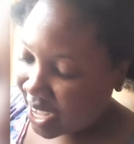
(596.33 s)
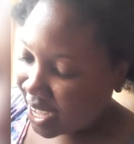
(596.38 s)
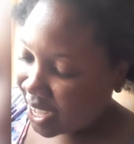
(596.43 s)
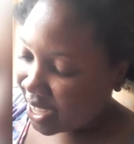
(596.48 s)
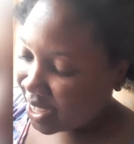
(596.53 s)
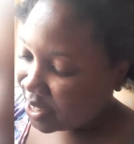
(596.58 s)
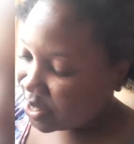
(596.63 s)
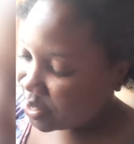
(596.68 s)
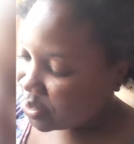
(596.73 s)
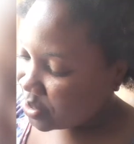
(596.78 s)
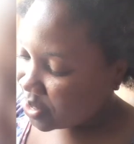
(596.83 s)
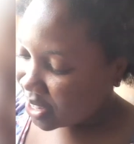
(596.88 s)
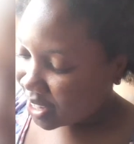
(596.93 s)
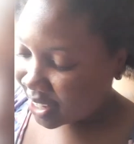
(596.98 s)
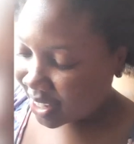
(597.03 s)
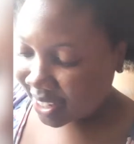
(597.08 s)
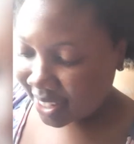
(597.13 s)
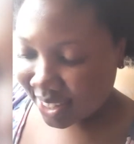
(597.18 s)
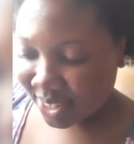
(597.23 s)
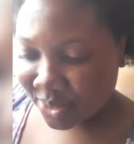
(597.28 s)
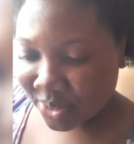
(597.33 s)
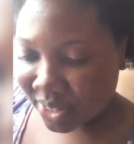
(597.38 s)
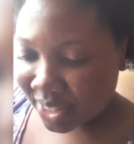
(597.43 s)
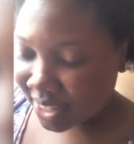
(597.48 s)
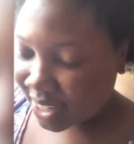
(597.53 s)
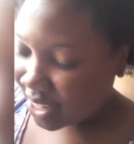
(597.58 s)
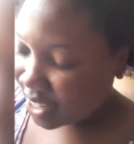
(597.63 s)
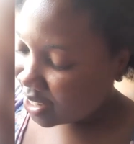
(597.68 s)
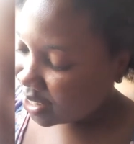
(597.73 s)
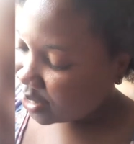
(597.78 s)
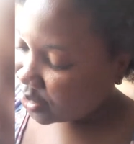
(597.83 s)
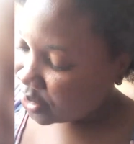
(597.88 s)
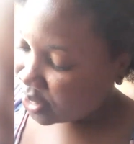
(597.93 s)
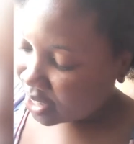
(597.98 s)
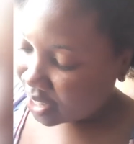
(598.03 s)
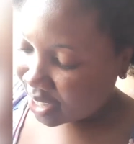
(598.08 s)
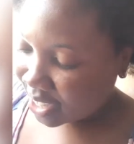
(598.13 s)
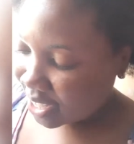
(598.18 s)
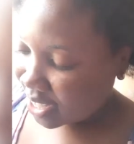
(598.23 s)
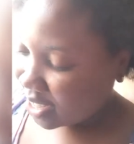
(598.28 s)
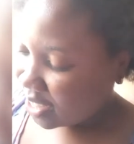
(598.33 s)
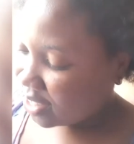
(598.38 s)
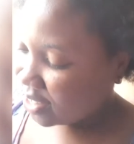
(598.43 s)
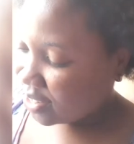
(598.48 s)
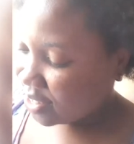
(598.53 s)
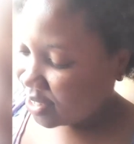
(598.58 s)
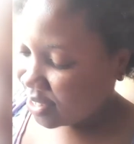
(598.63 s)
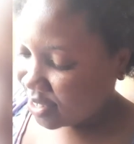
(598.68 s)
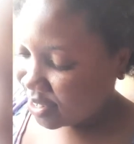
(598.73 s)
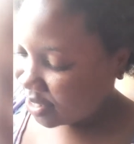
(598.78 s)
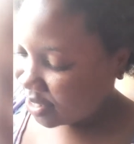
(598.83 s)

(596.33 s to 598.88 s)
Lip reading: Anyways, those days were like, oh